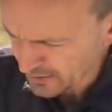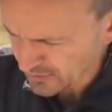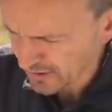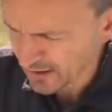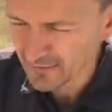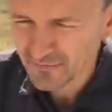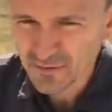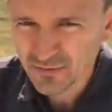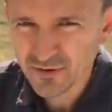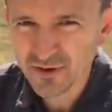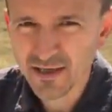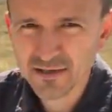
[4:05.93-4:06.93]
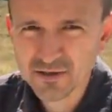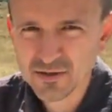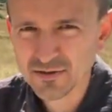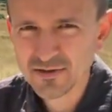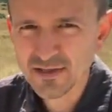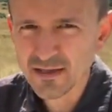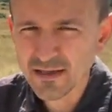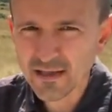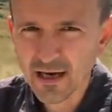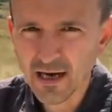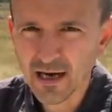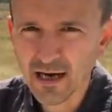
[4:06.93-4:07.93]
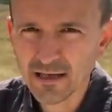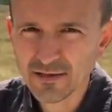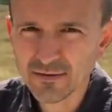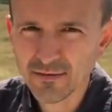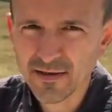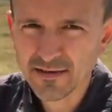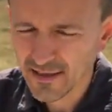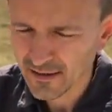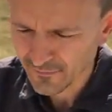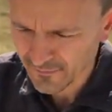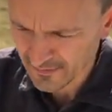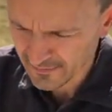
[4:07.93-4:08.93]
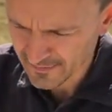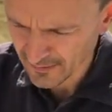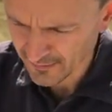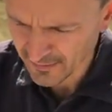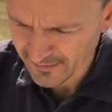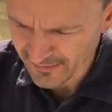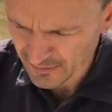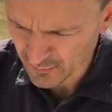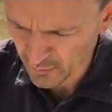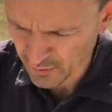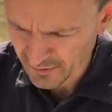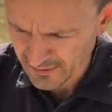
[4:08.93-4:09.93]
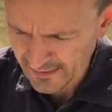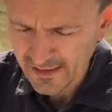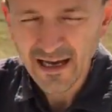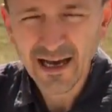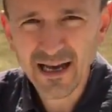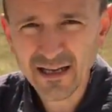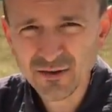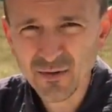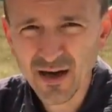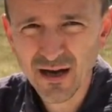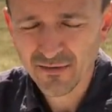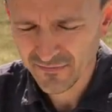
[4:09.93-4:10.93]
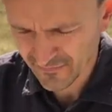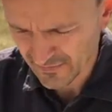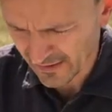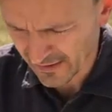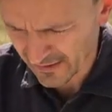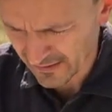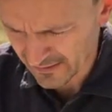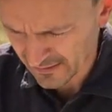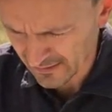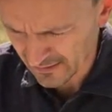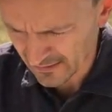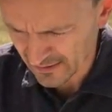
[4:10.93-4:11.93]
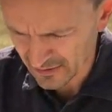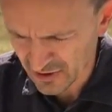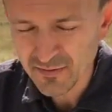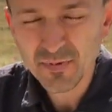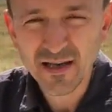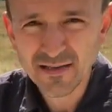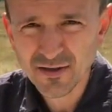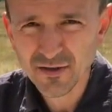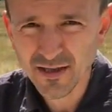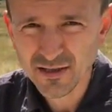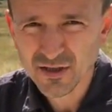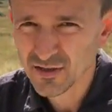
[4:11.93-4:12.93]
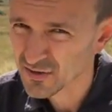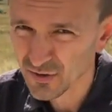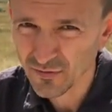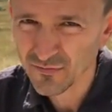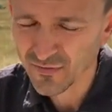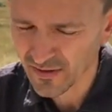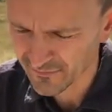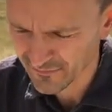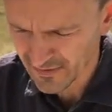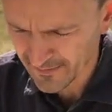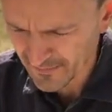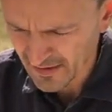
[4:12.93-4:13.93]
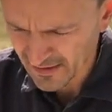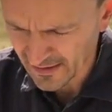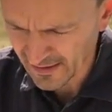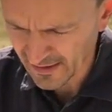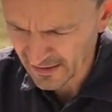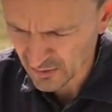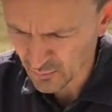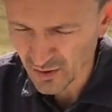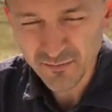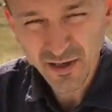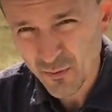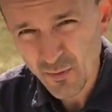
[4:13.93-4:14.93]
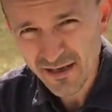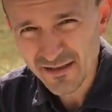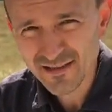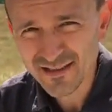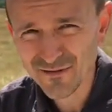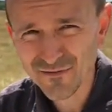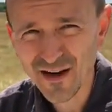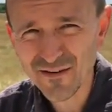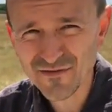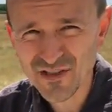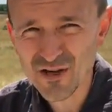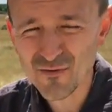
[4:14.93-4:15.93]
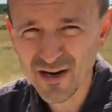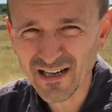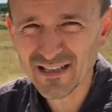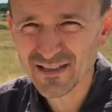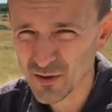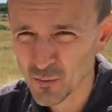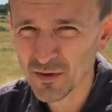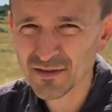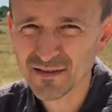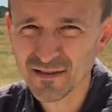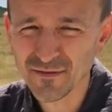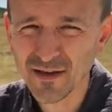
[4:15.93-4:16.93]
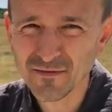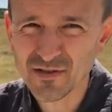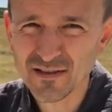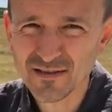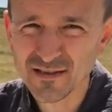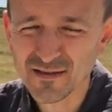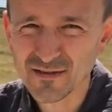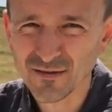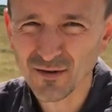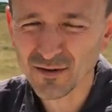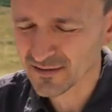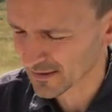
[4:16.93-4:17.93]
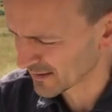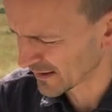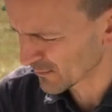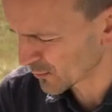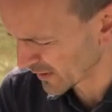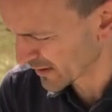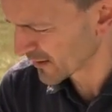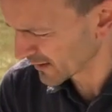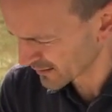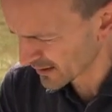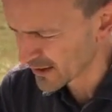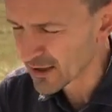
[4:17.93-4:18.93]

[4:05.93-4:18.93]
you have two connections to the cellular network, and you have a GPS connection, so 5-in-1. By the way, it's 5G ready, so once 5G is installed everywhere, then